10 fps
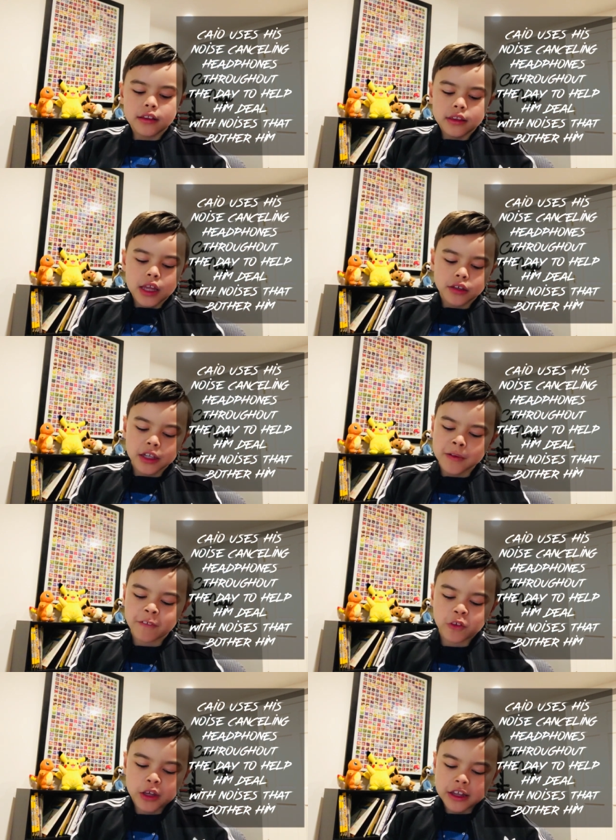Now, some of
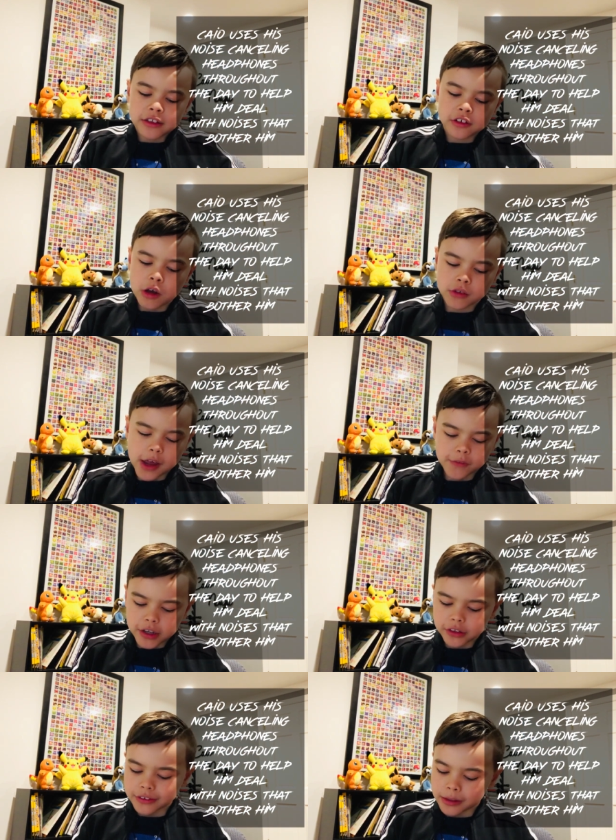you kids don't have
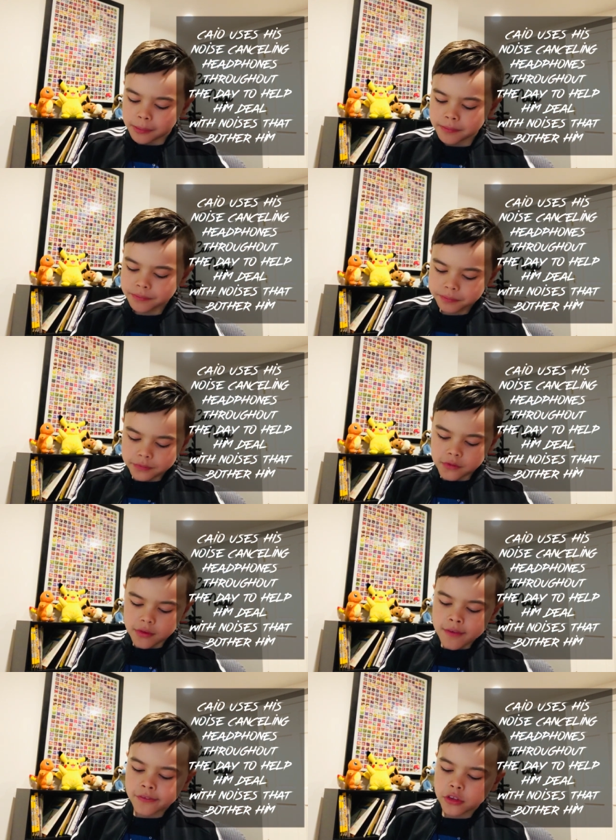autism,
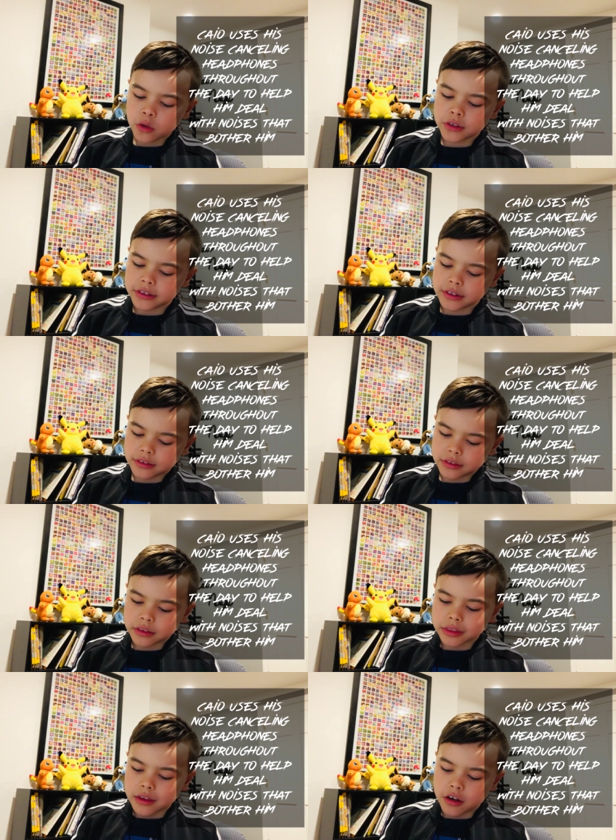with noise,
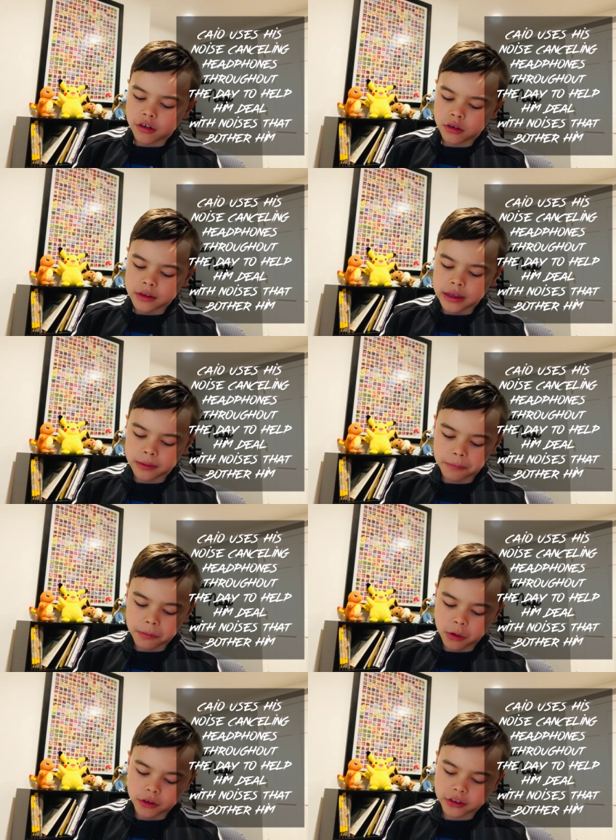are okay with
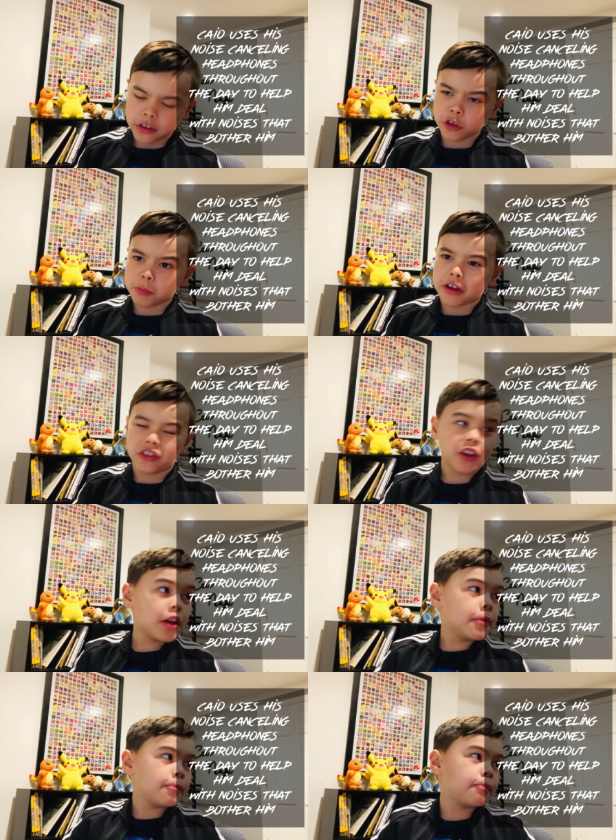noises, but
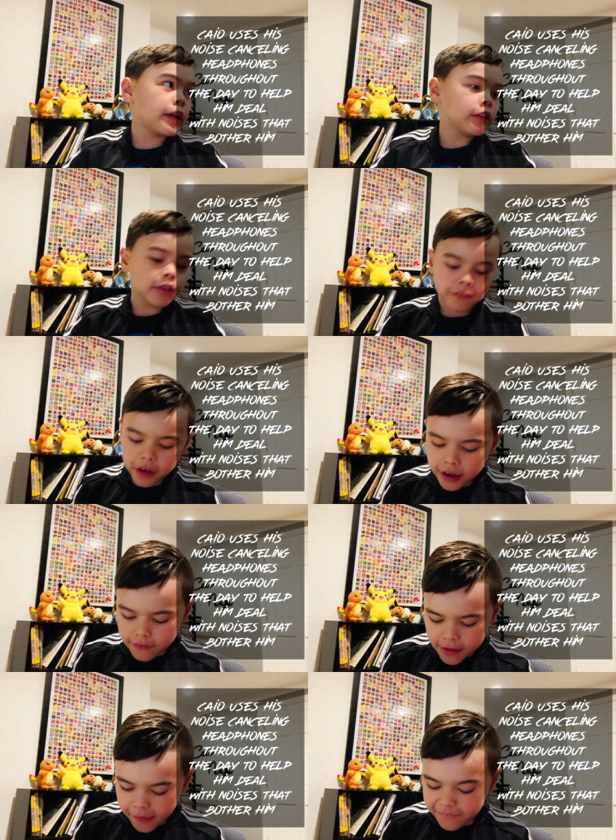but
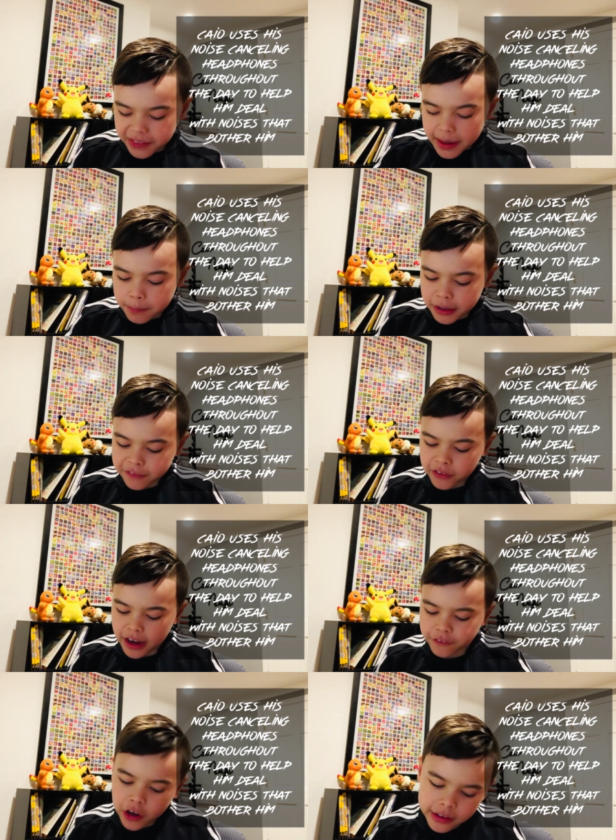but if you
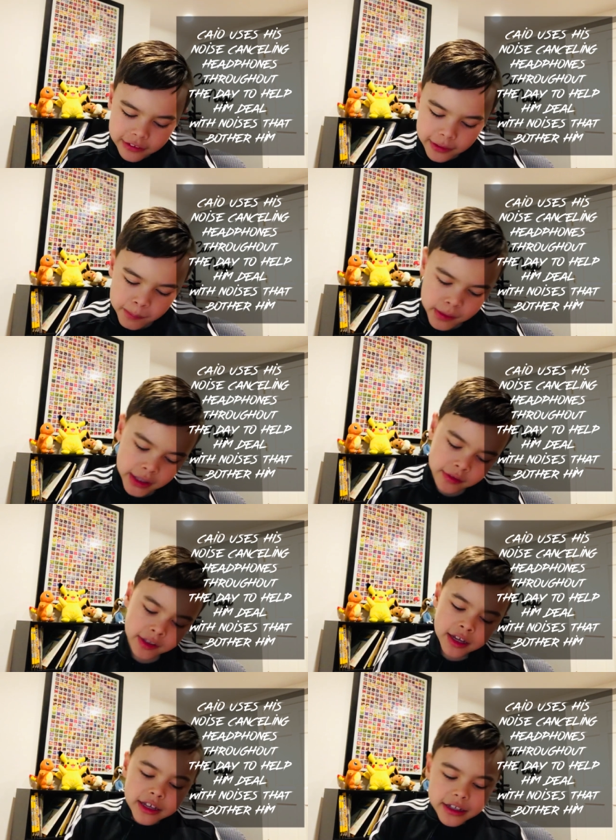have autism,
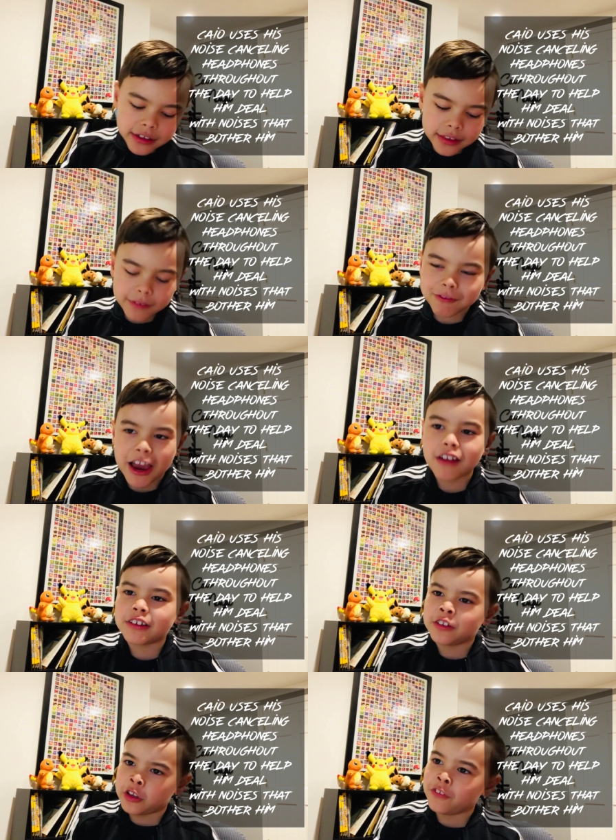kids, it's
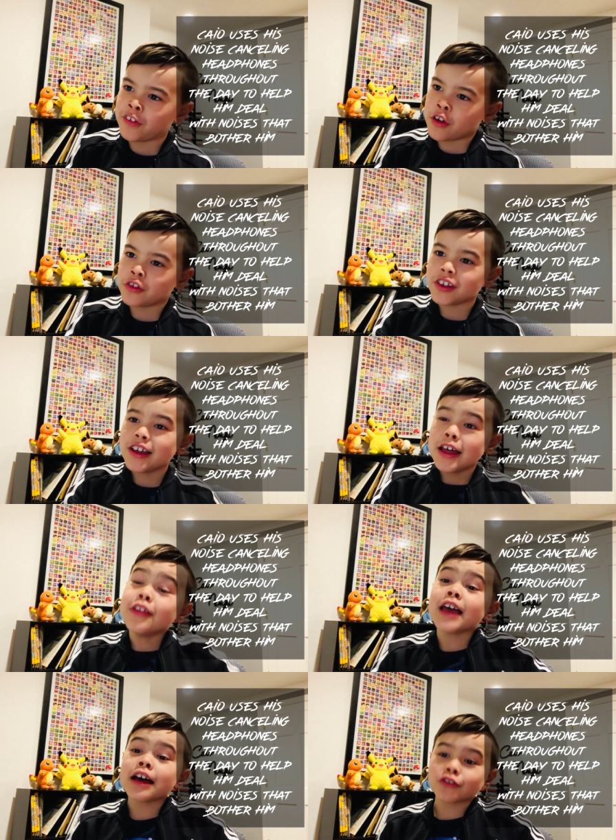very difficult.
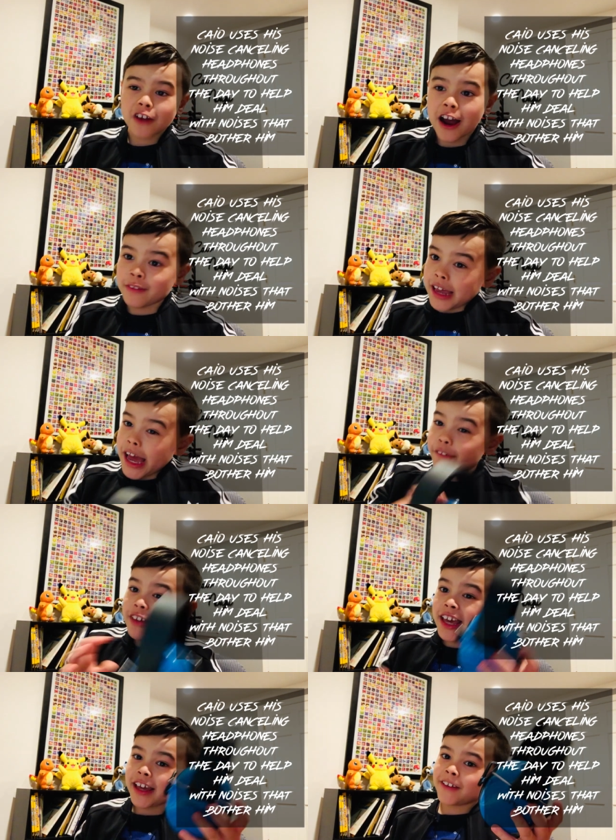That's why we have
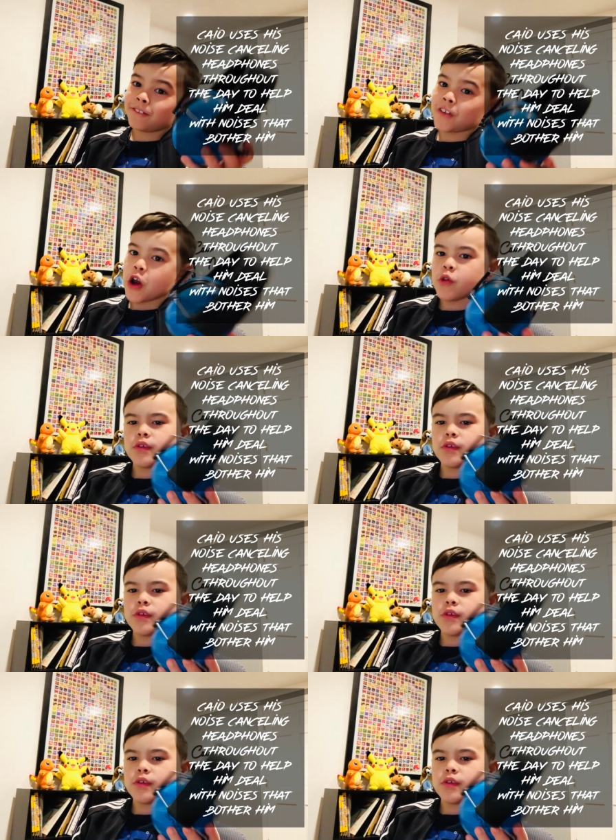headphones.